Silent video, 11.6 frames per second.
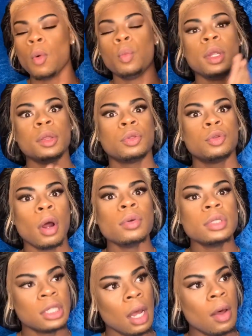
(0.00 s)
would throw
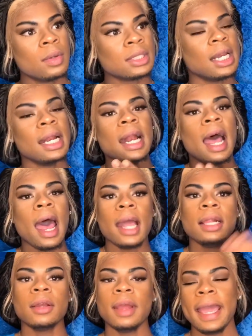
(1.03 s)
stones and then
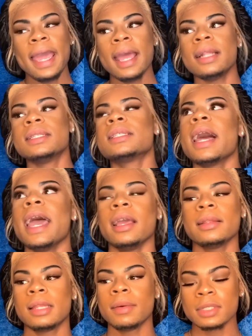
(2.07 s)
hide their hands.
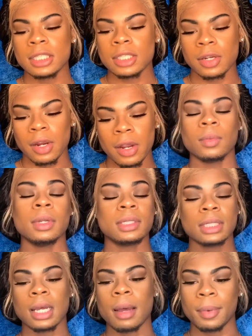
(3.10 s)
Like there was this girl, well,
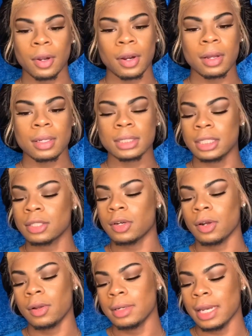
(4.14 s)
there's a couple girls, this
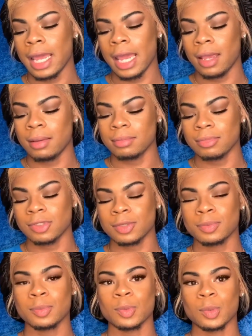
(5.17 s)
girl named,
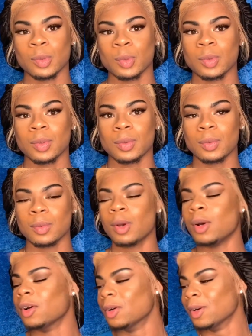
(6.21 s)

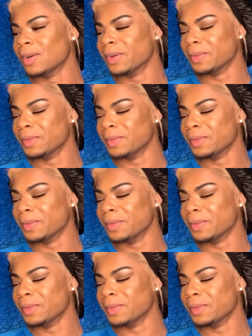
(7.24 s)
oh,